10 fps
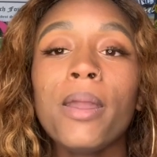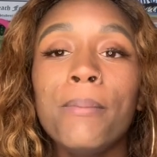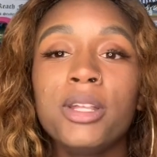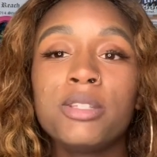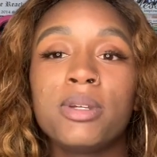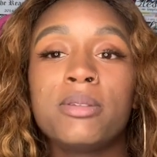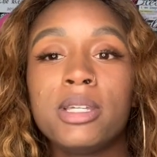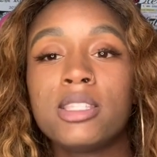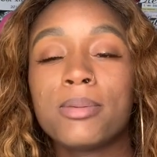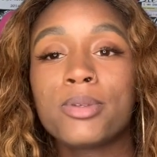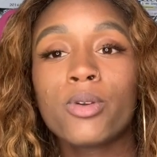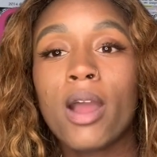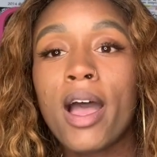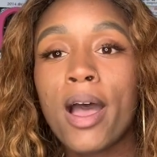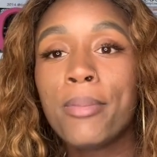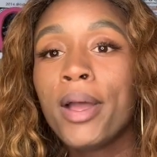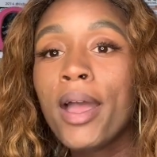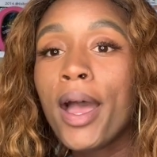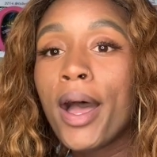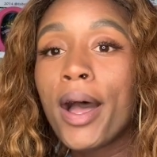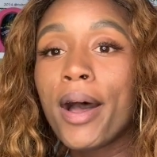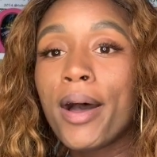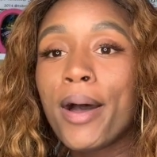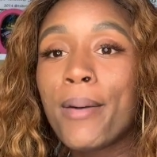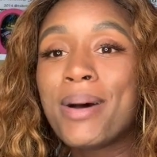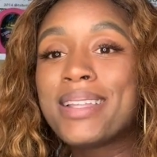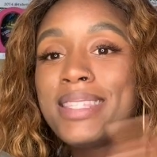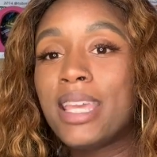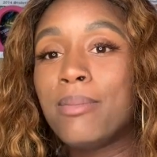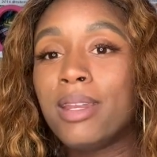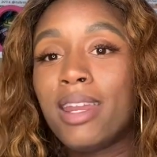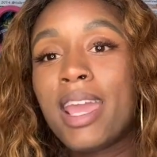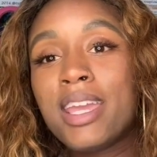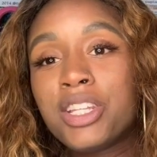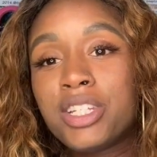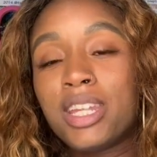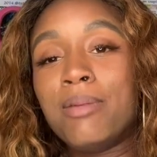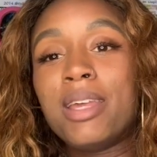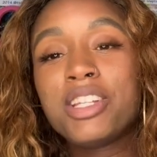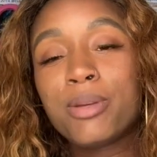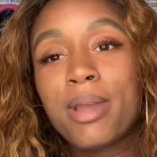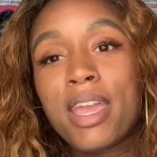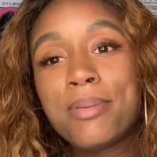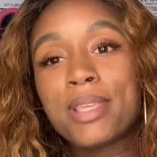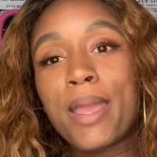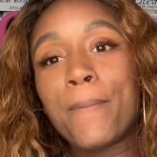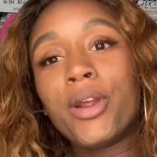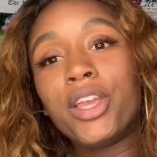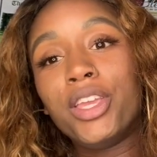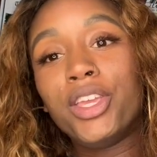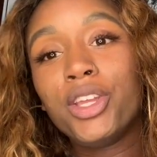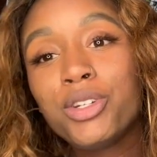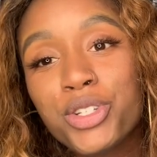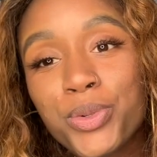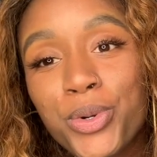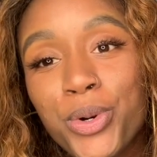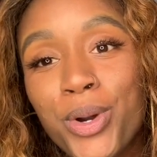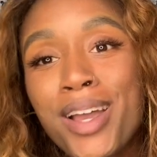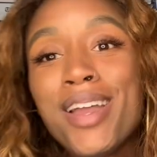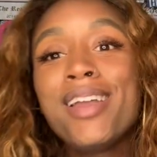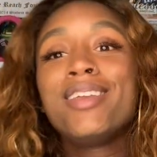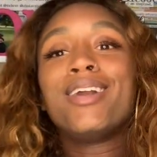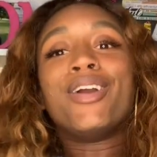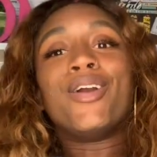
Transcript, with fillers: Please, please, please subscribe. Um, my team Daisha, team Daisha babes, and per usual, your